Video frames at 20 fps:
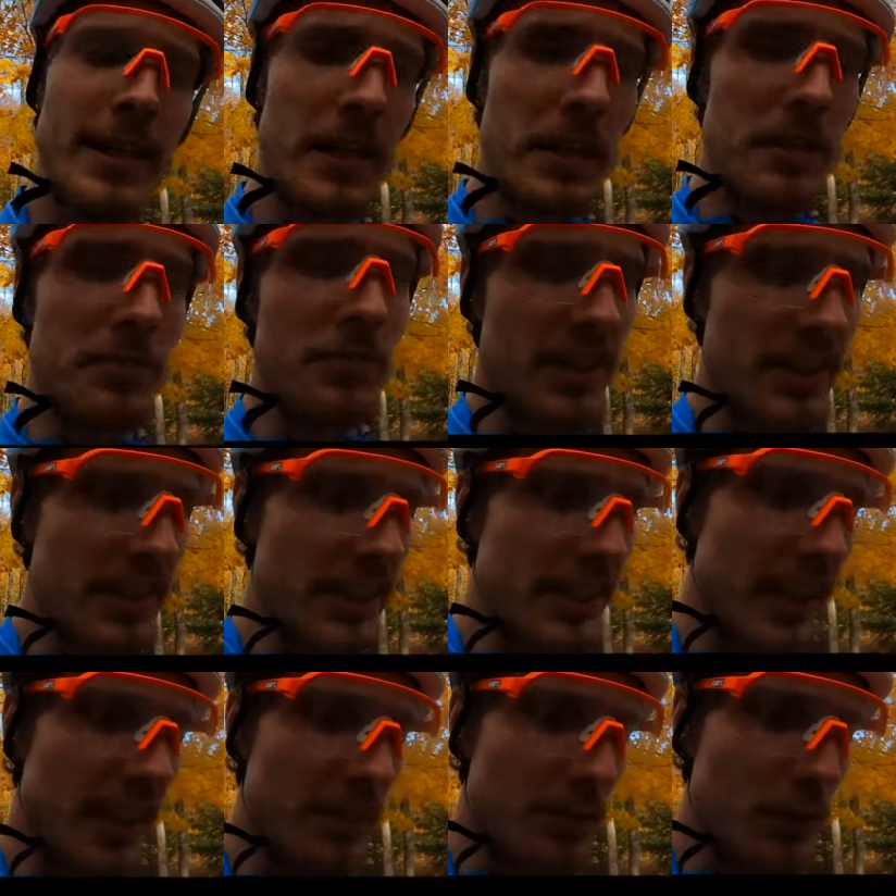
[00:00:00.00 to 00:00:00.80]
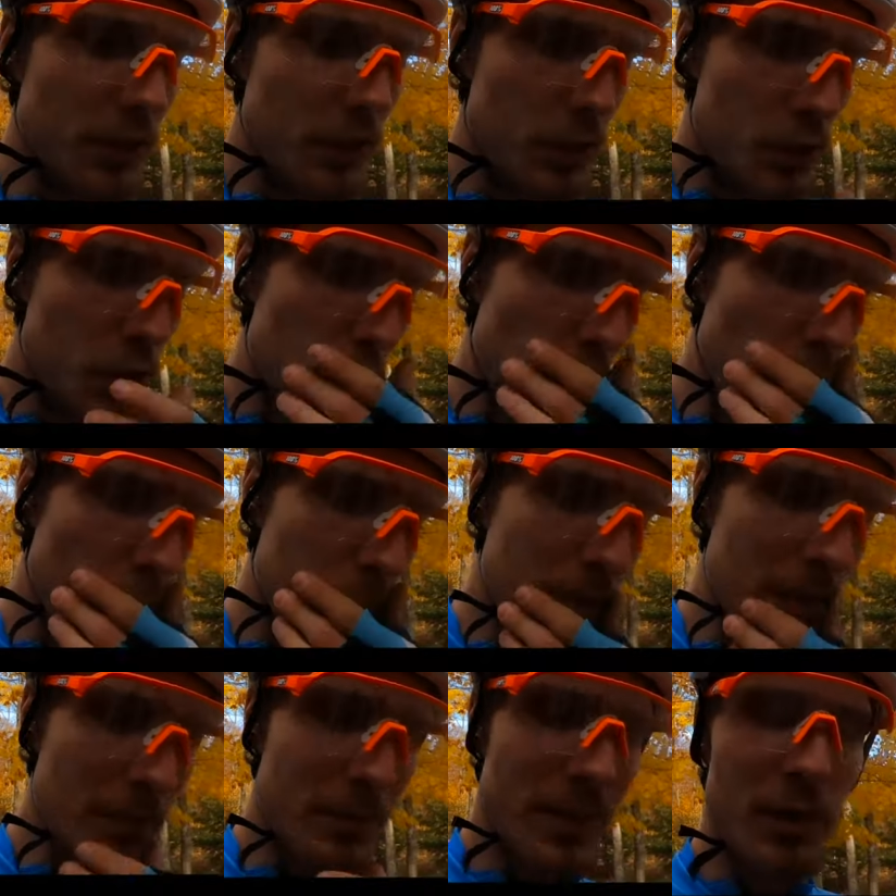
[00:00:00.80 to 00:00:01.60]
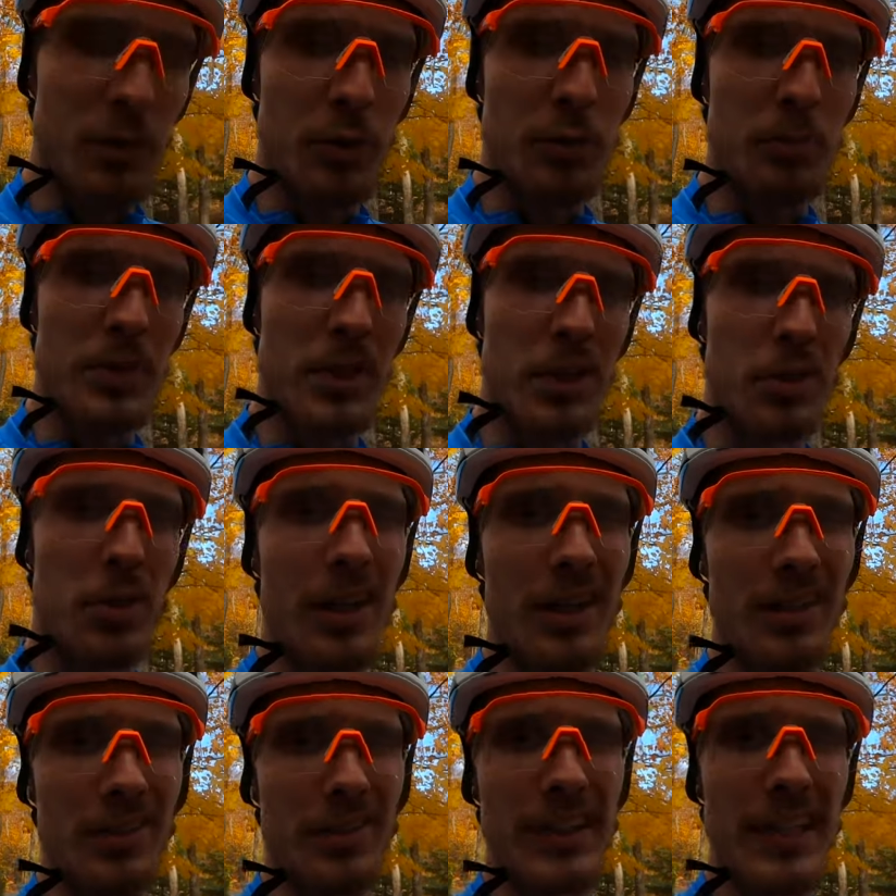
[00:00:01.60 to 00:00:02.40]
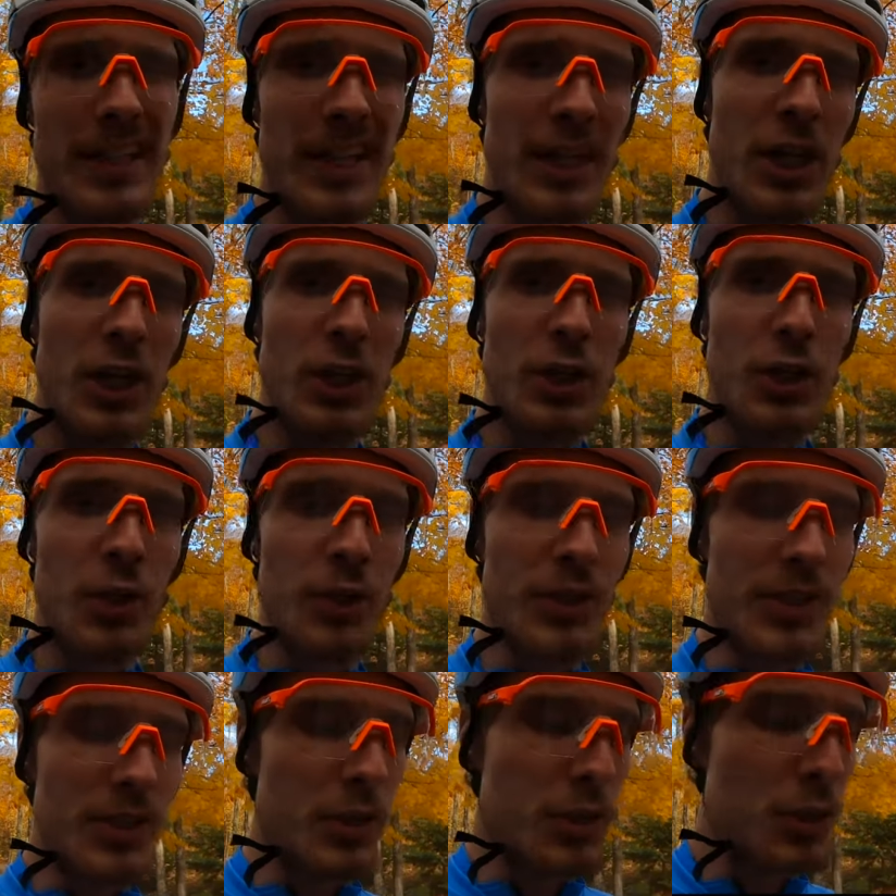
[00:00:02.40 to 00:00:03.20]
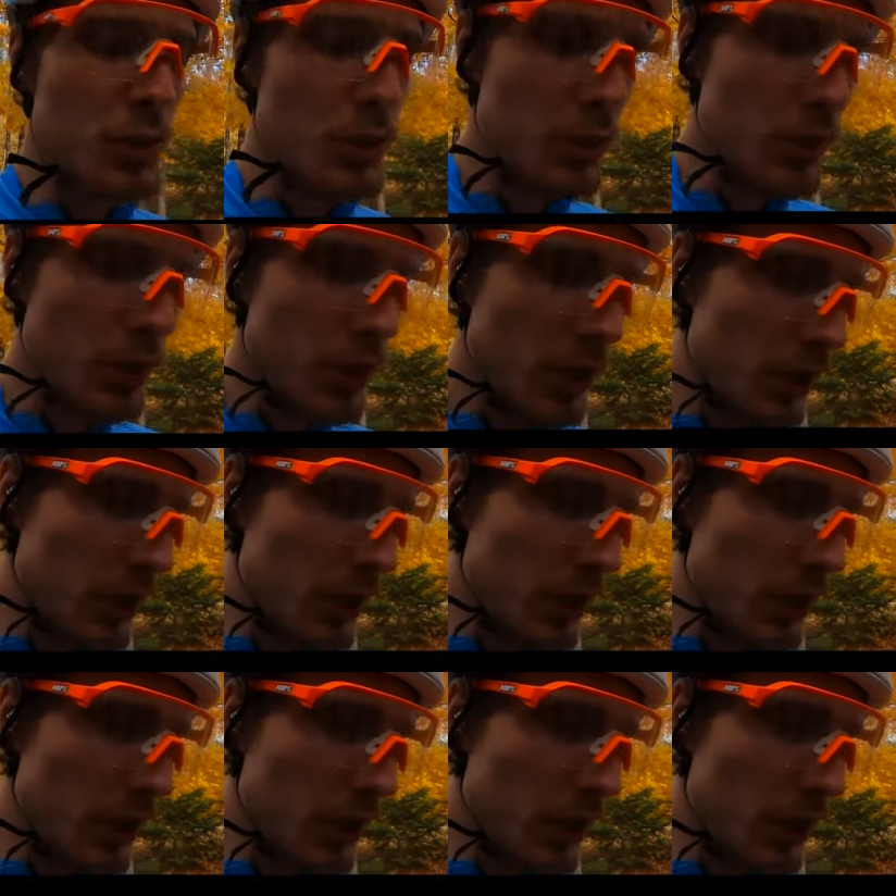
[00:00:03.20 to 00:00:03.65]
If I didn't have the CushCore, maybe I would be around 32 to